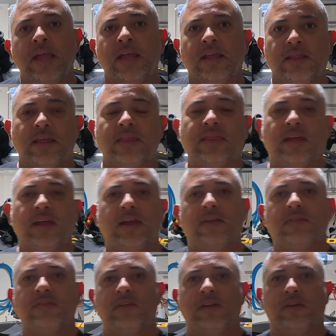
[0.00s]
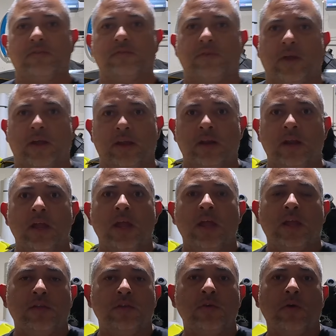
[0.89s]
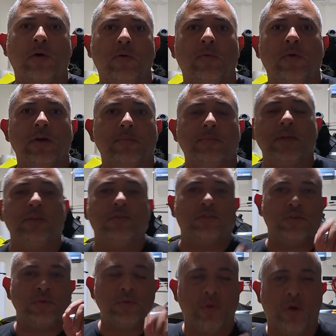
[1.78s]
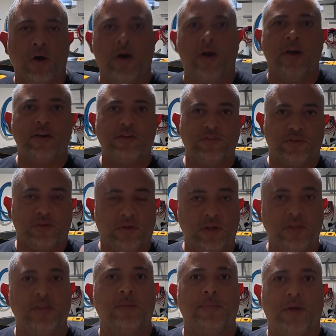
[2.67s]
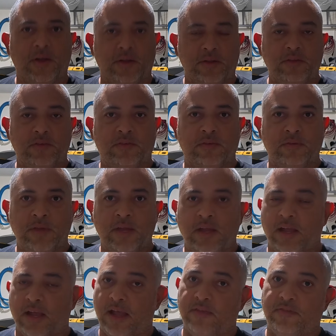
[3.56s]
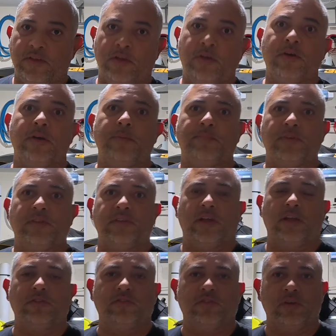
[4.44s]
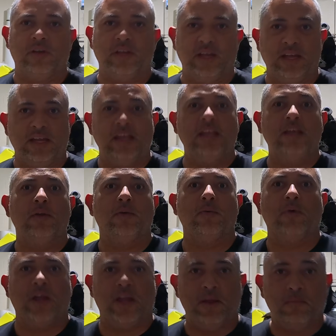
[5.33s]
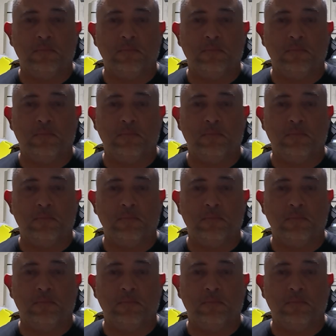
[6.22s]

The thing is this, right? You don't wanna be too harsh on the buttons as it could potentially eat away